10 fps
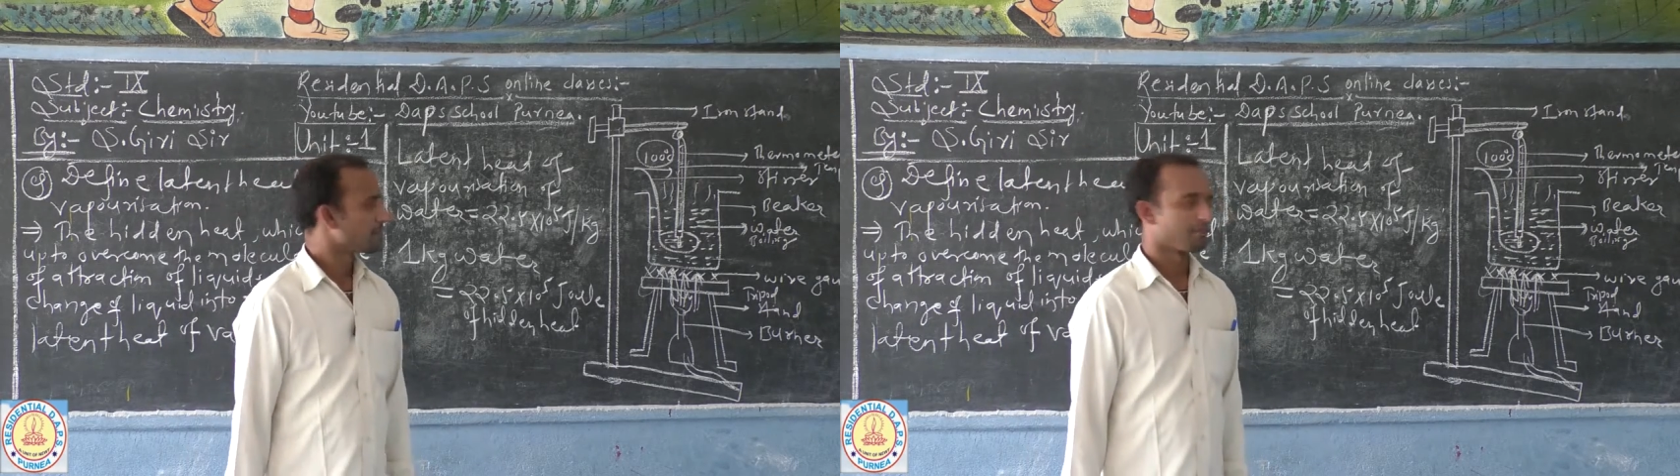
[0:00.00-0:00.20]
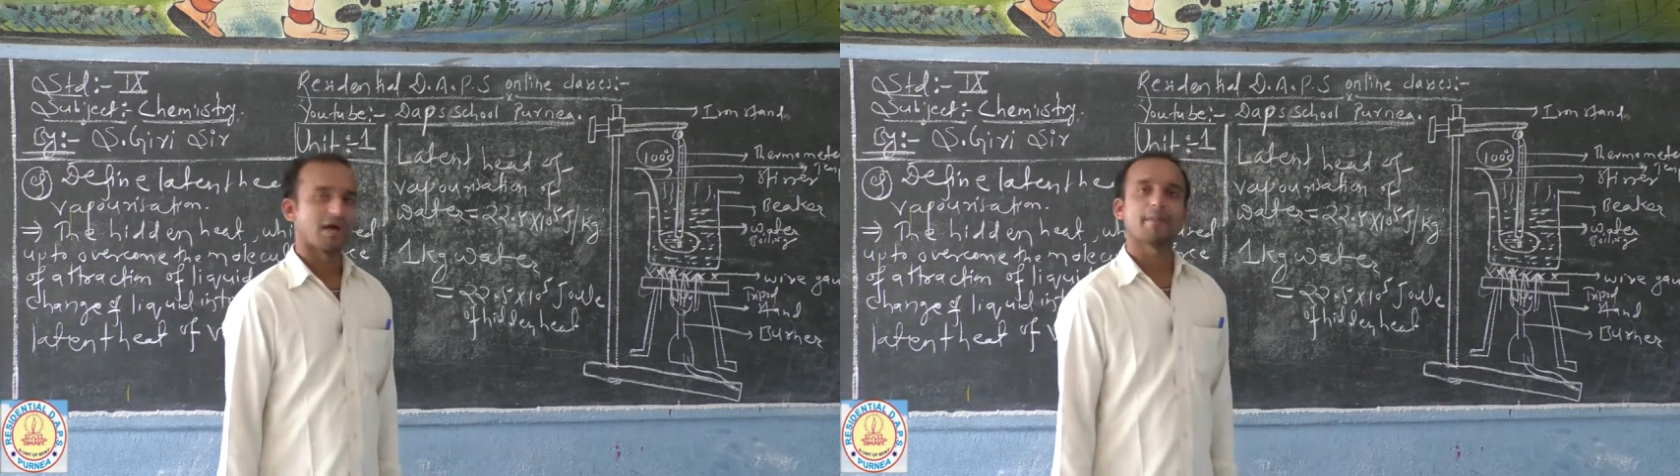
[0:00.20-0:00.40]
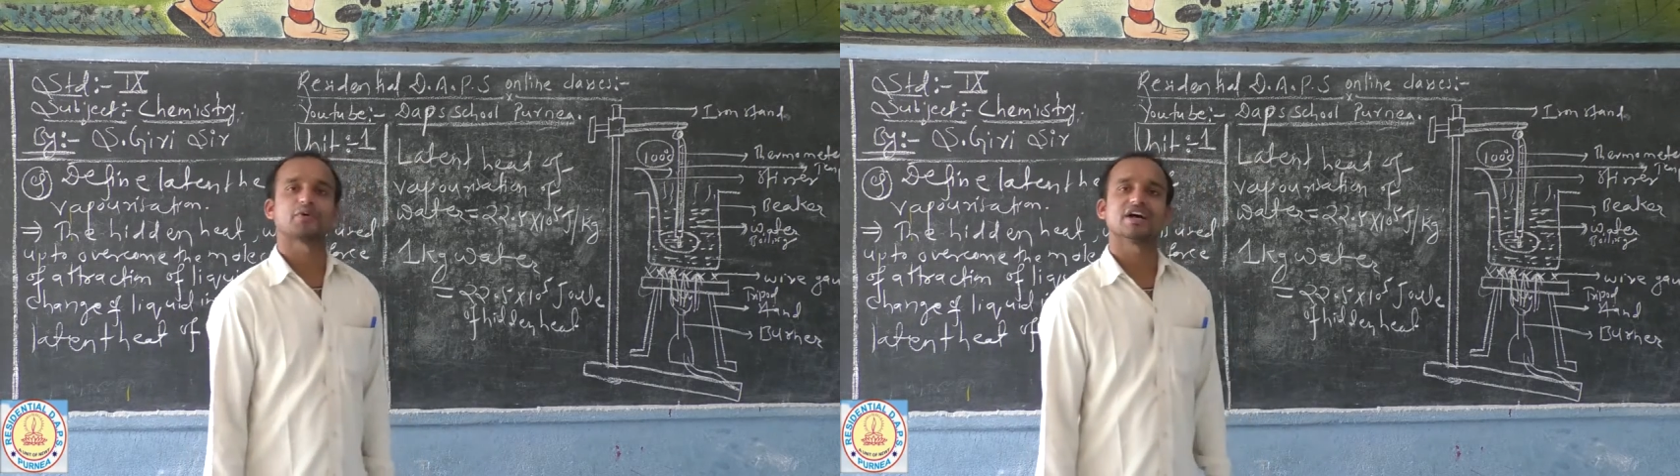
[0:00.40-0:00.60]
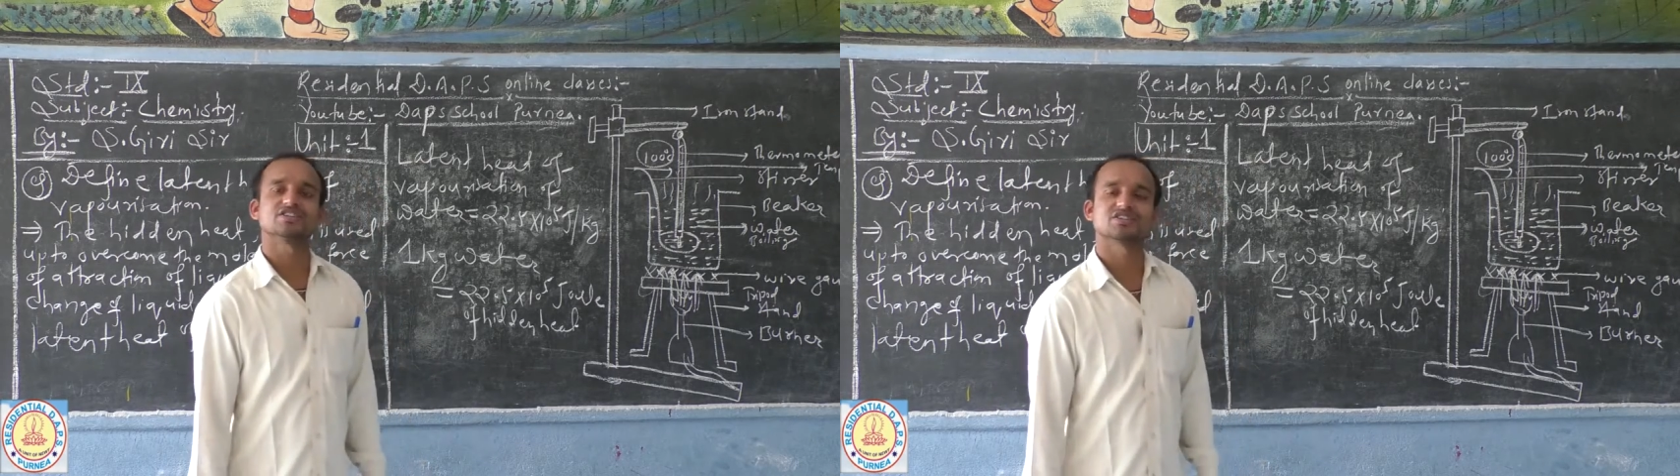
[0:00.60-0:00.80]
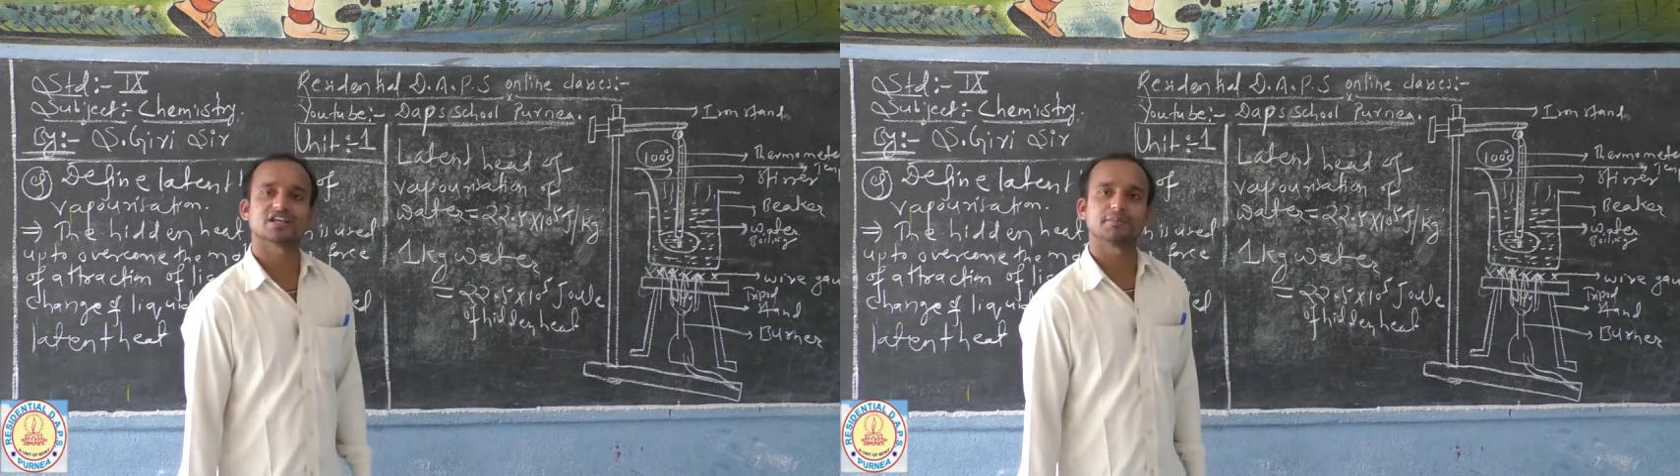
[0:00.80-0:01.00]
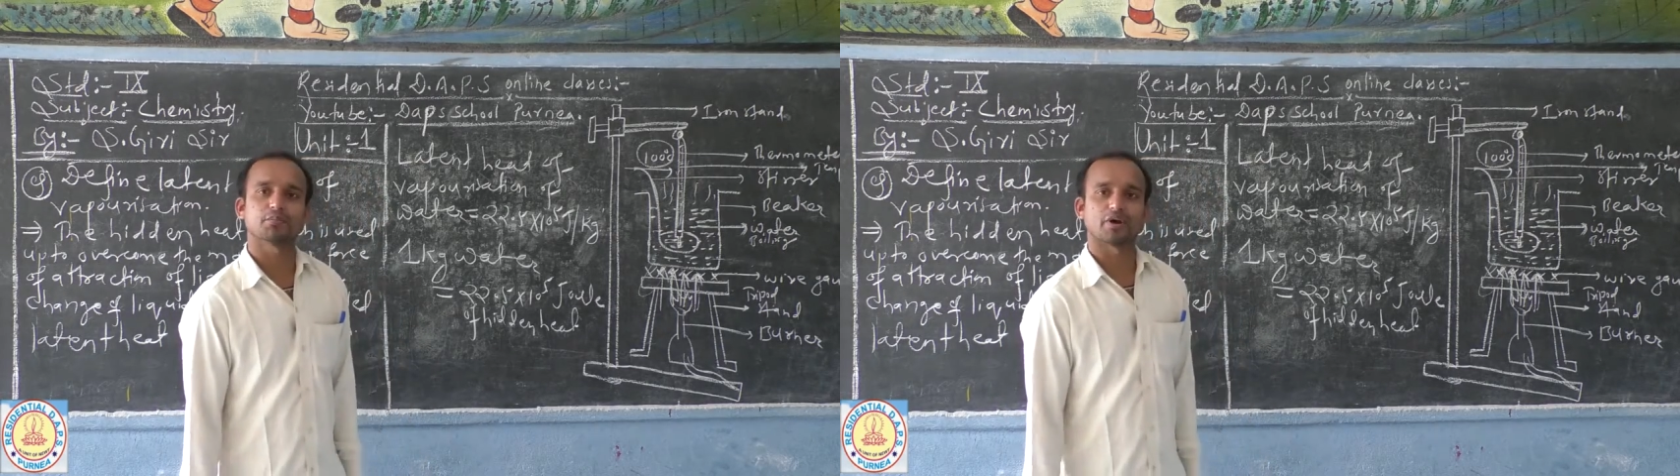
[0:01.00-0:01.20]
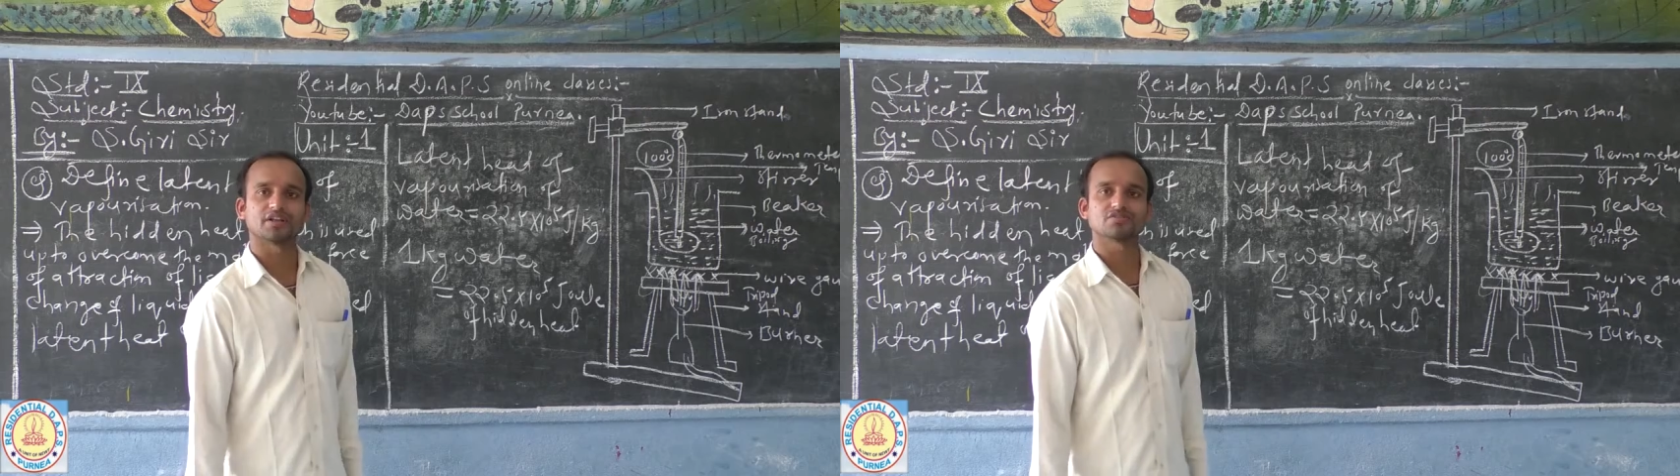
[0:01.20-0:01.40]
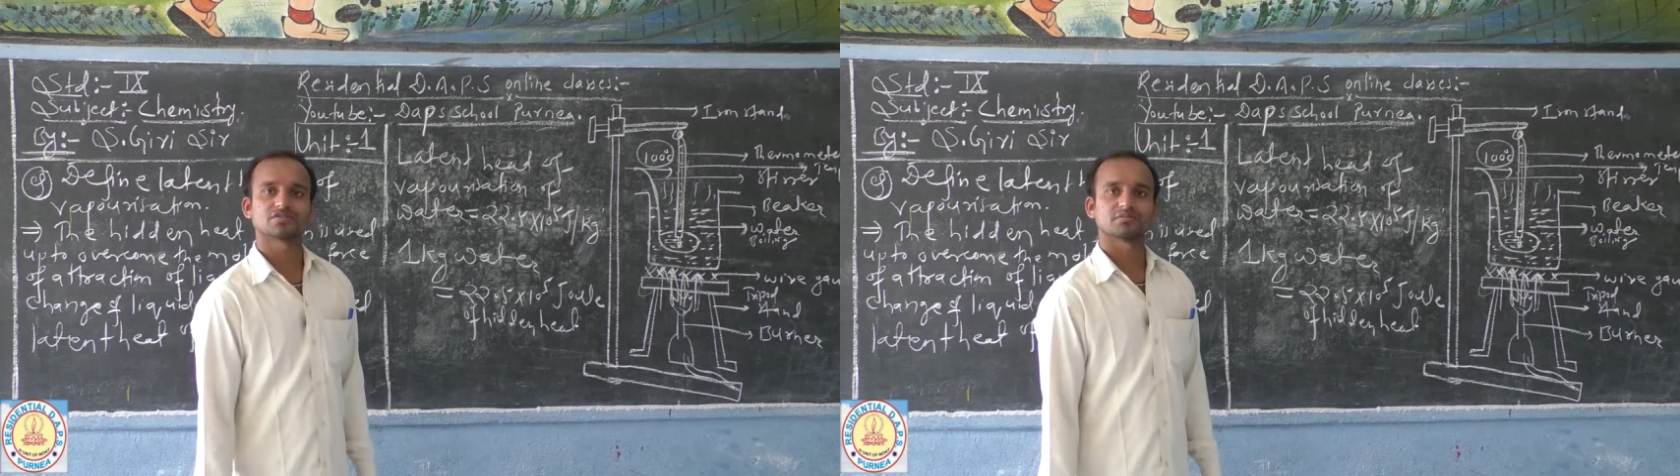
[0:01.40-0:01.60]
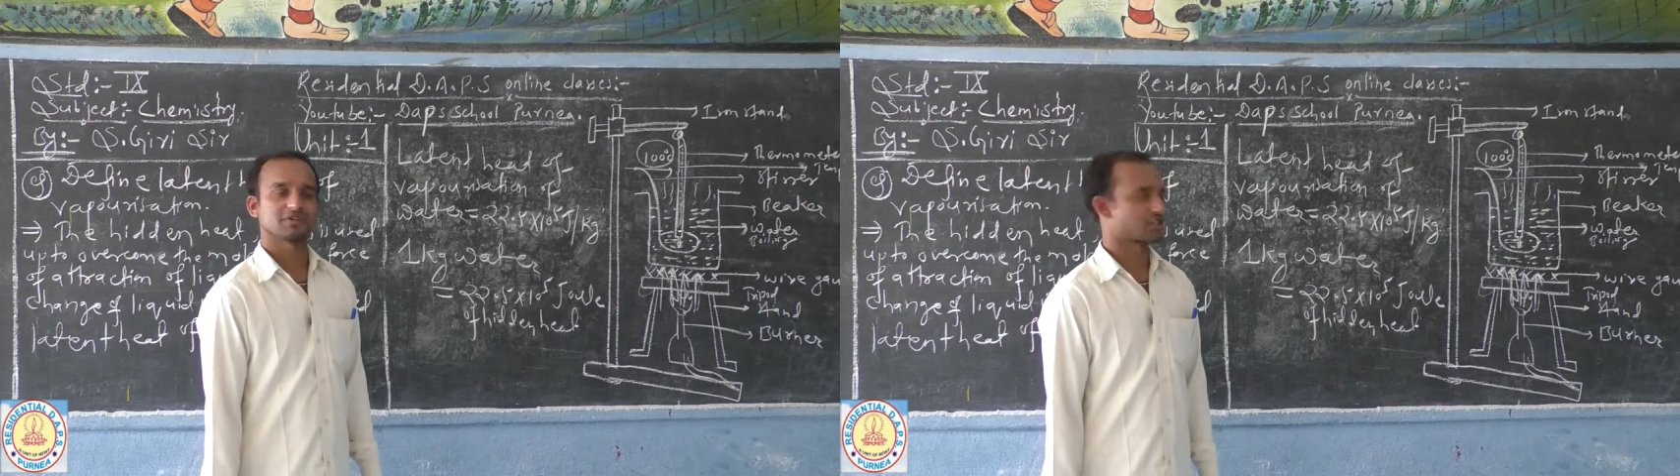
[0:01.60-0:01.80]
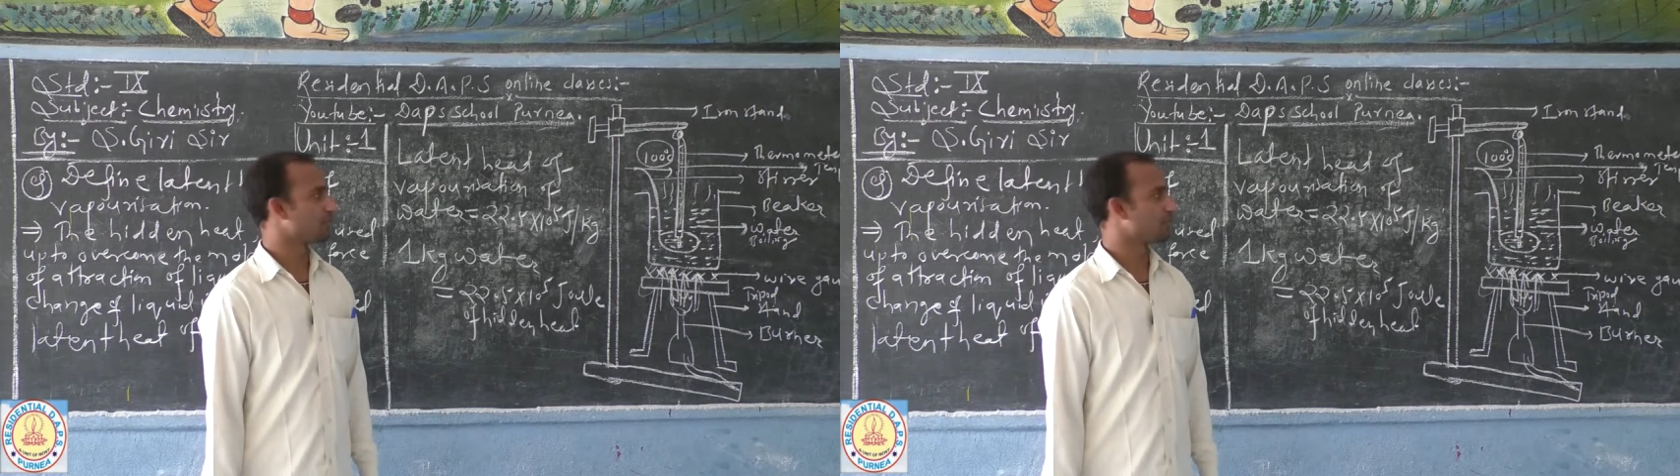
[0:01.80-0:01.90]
vaporization point means